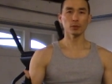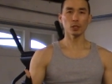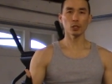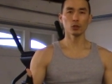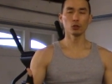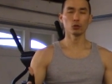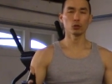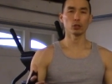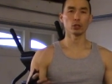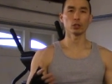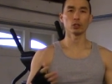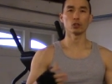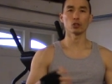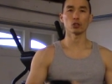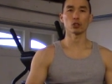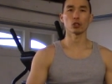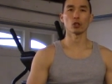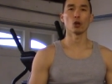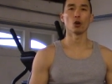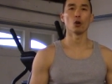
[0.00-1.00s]
You could
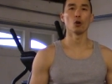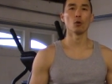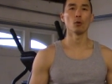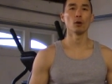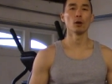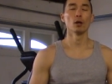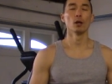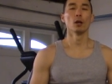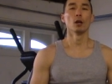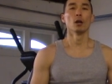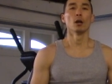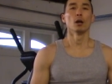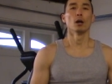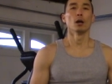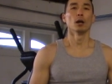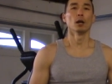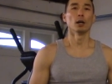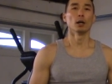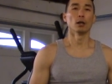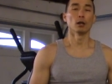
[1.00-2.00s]
just go
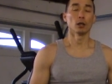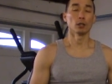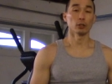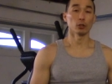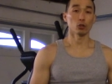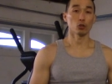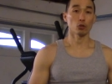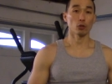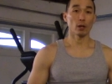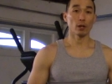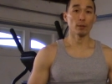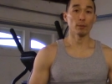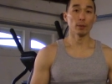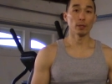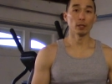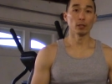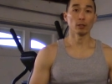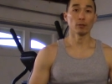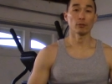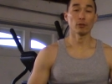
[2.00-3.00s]
uh, on the
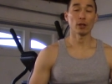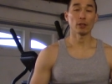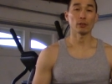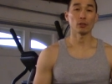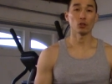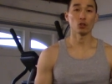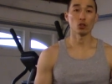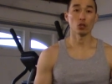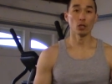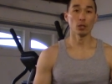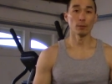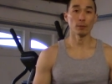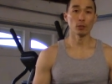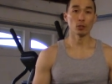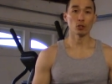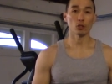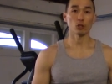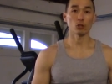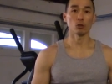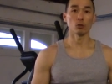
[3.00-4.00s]
treadmill if you're at the gym and
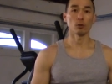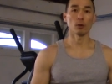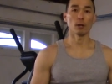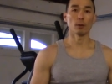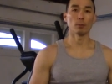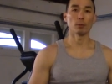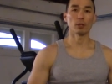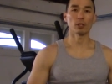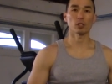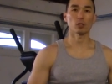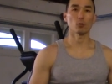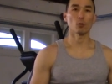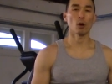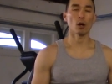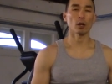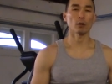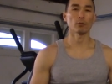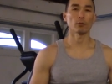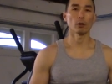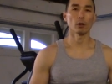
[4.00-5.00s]
just do a brisk
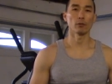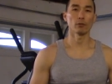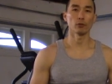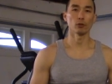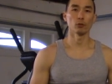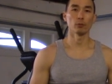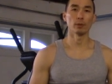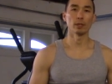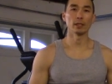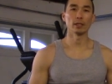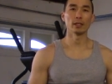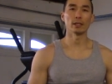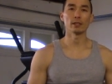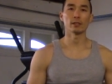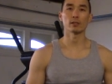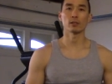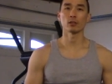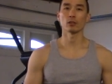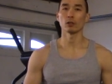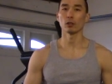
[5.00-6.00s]
walk for a few
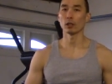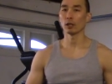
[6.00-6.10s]
minutes.